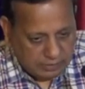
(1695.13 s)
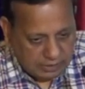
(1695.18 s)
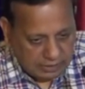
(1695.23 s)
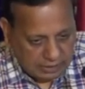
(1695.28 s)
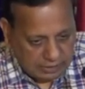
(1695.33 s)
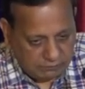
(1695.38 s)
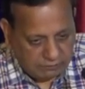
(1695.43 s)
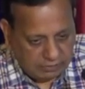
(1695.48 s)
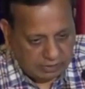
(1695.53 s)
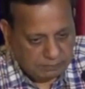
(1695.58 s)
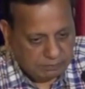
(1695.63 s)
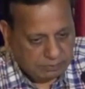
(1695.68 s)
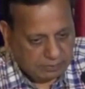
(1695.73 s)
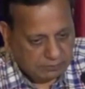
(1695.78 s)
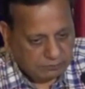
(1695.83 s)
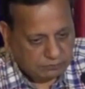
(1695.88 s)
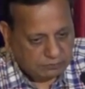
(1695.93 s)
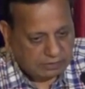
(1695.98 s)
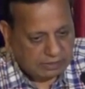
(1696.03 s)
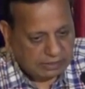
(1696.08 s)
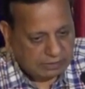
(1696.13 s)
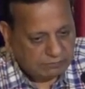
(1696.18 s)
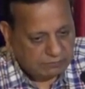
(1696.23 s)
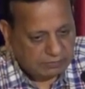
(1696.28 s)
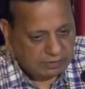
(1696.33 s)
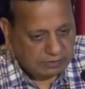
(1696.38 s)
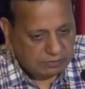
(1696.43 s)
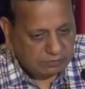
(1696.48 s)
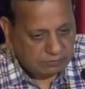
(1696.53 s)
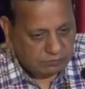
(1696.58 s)
LVAD, peripheral
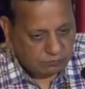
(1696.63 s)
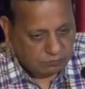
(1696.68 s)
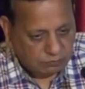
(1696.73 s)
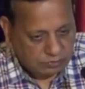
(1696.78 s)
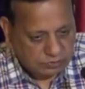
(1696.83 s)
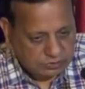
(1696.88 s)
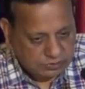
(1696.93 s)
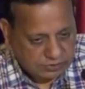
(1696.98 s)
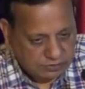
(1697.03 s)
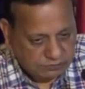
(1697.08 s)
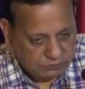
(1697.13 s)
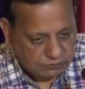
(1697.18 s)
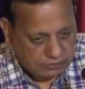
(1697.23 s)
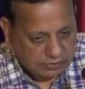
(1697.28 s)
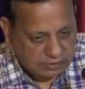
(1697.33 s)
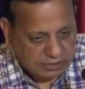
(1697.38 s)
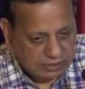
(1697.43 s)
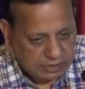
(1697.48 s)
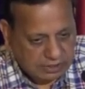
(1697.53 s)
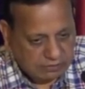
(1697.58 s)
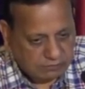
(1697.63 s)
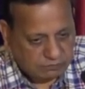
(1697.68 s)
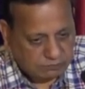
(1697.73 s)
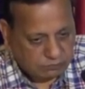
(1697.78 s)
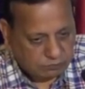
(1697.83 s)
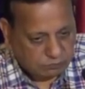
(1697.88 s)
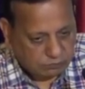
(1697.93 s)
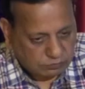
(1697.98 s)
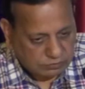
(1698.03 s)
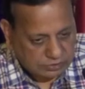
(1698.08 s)
LVAD, would shift the curve
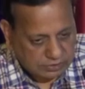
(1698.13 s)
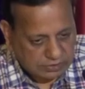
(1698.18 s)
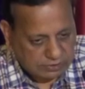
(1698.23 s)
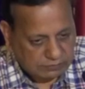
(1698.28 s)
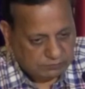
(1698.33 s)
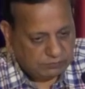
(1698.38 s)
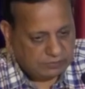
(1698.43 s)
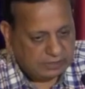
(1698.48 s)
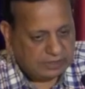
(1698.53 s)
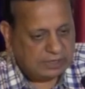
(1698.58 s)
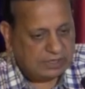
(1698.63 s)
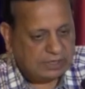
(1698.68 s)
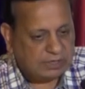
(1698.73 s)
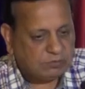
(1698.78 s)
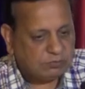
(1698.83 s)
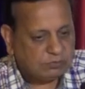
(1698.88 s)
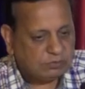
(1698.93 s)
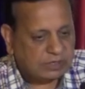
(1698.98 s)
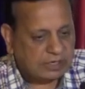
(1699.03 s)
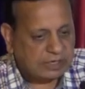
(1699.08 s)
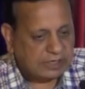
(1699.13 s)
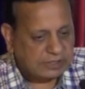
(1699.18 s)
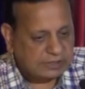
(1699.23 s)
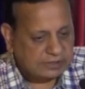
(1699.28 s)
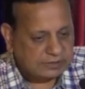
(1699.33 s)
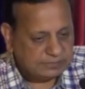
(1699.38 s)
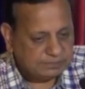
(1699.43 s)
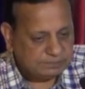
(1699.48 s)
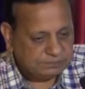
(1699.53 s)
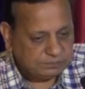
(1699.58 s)
significantly to the
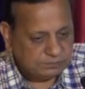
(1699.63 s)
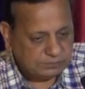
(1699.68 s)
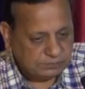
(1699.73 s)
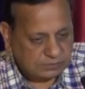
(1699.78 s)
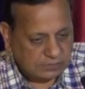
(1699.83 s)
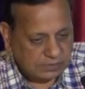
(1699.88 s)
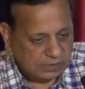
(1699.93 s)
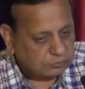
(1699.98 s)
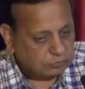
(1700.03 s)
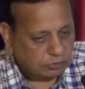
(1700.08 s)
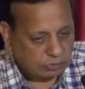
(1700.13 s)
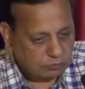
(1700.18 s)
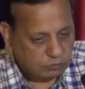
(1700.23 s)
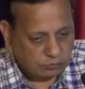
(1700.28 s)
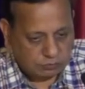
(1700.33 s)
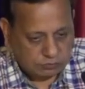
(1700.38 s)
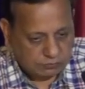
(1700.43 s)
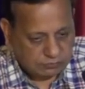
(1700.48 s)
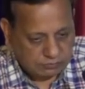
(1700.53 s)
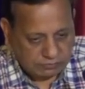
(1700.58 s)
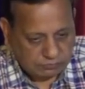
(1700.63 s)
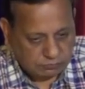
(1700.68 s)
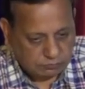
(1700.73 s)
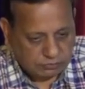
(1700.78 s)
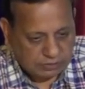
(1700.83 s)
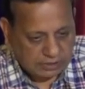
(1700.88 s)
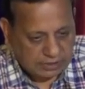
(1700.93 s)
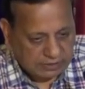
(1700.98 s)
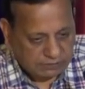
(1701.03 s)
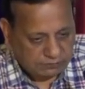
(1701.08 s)
right, so to
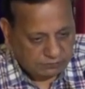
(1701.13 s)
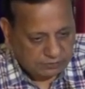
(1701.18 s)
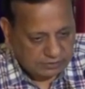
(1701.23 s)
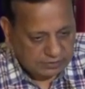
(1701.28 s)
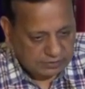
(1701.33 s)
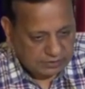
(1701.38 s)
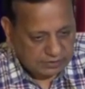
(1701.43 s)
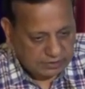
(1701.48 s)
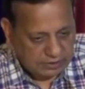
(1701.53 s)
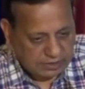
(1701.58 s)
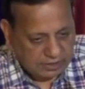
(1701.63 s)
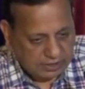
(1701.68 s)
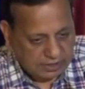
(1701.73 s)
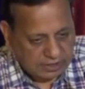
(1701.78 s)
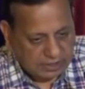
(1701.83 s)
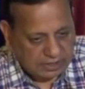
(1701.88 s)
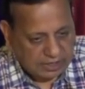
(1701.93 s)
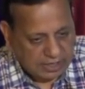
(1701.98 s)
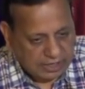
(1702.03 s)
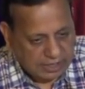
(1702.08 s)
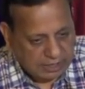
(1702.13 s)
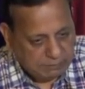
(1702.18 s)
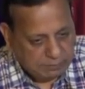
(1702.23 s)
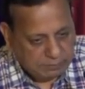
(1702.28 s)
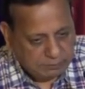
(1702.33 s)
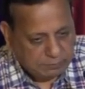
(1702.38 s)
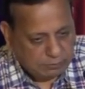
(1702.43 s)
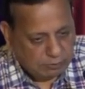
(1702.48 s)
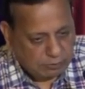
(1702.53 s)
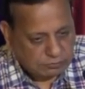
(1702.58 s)
the left, and
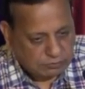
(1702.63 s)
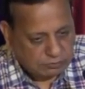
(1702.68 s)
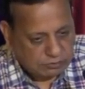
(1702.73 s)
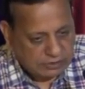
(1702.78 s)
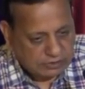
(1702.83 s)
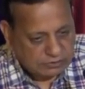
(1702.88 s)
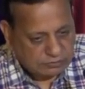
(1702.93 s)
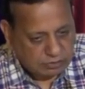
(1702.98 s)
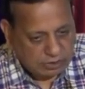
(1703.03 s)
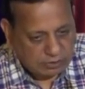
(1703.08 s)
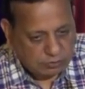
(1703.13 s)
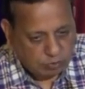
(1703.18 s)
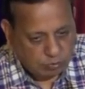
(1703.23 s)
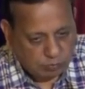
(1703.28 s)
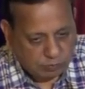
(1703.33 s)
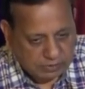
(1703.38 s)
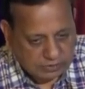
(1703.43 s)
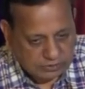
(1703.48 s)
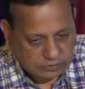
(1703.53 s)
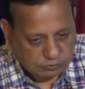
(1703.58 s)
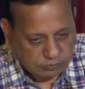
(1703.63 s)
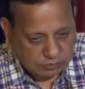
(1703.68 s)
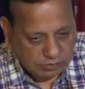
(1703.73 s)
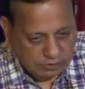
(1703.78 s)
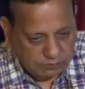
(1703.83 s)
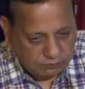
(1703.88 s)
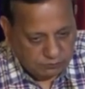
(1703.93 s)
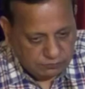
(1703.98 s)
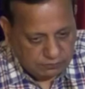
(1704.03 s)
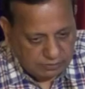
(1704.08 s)
IBP also does not do much. So
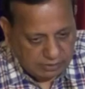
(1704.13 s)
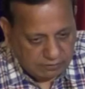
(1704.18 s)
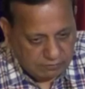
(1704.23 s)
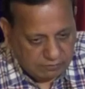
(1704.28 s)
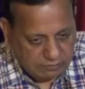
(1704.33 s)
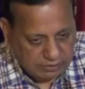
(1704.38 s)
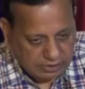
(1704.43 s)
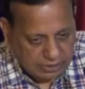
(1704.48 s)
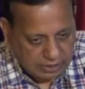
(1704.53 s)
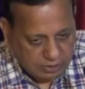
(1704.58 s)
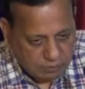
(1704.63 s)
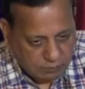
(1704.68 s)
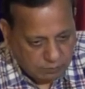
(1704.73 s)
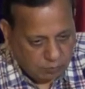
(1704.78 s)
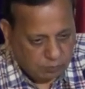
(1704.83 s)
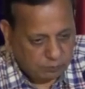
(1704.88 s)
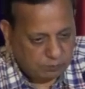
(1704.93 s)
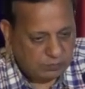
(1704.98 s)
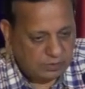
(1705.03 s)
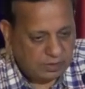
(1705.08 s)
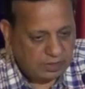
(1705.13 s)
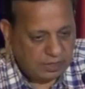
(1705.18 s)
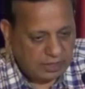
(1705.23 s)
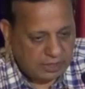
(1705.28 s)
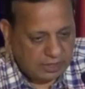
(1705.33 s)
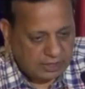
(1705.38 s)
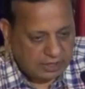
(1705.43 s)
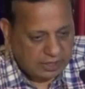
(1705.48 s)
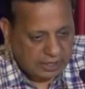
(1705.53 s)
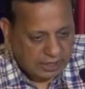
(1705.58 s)
if you have got ECMO
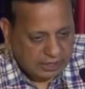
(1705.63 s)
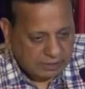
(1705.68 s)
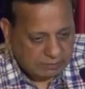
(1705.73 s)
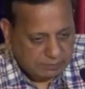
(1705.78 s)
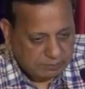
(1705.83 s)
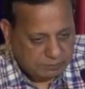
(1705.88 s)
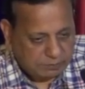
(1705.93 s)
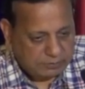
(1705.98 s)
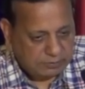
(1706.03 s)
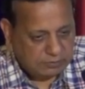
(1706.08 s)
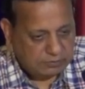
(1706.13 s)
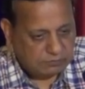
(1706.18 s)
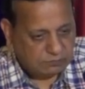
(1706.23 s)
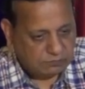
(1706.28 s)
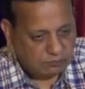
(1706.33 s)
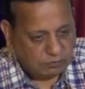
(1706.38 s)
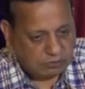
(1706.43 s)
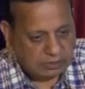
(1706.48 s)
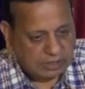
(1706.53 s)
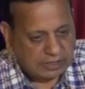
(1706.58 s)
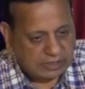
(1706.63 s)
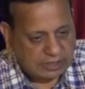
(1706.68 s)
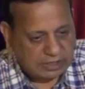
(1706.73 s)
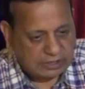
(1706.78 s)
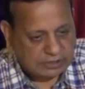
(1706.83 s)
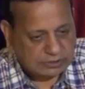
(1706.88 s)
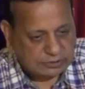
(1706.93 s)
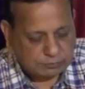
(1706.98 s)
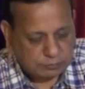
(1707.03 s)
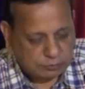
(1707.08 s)
and IBP for at our
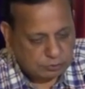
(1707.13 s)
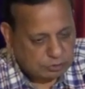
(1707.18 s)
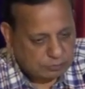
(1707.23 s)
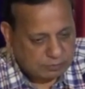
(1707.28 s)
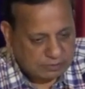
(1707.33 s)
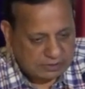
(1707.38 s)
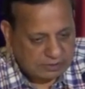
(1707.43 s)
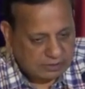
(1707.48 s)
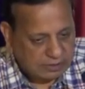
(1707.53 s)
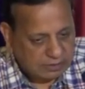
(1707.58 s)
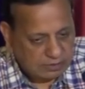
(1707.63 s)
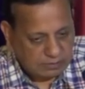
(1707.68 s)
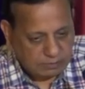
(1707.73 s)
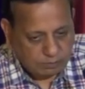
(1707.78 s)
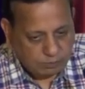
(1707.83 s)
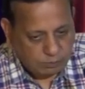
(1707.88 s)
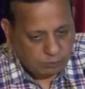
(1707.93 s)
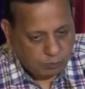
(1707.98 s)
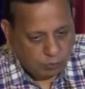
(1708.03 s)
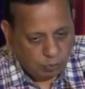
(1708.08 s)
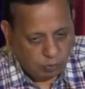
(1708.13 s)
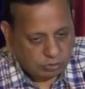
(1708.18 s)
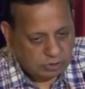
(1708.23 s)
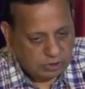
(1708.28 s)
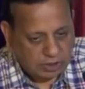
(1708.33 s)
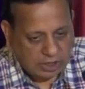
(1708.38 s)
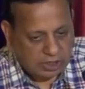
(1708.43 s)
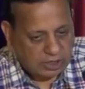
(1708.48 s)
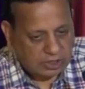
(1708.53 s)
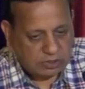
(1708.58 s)
disposable, both
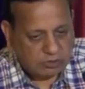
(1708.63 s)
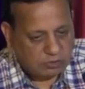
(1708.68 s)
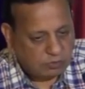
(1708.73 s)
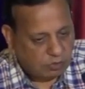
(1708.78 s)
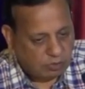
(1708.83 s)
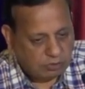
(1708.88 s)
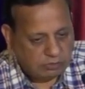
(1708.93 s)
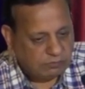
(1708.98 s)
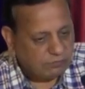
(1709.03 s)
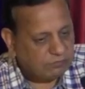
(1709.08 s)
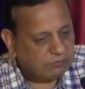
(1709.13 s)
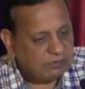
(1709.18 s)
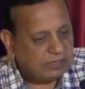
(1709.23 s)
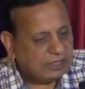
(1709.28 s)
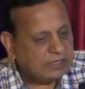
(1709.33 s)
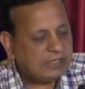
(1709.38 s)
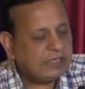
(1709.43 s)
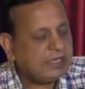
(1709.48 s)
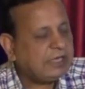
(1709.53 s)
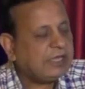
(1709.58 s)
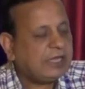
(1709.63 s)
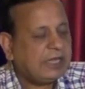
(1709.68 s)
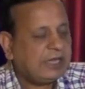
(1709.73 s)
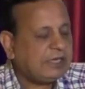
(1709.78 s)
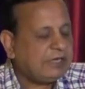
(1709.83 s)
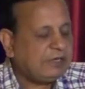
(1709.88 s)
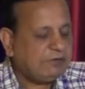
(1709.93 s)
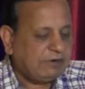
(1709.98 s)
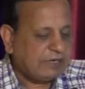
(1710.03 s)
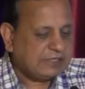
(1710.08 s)
are not very
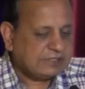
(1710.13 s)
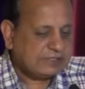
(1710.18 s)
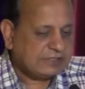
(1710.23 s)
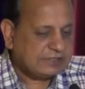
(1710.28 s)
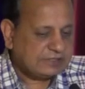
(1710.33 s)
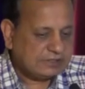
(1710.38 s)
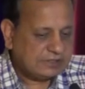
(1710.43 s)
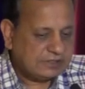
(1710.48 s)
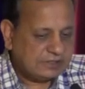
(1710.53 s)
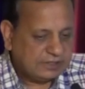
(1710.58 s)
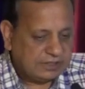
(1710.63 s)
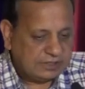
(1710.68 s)
great devices.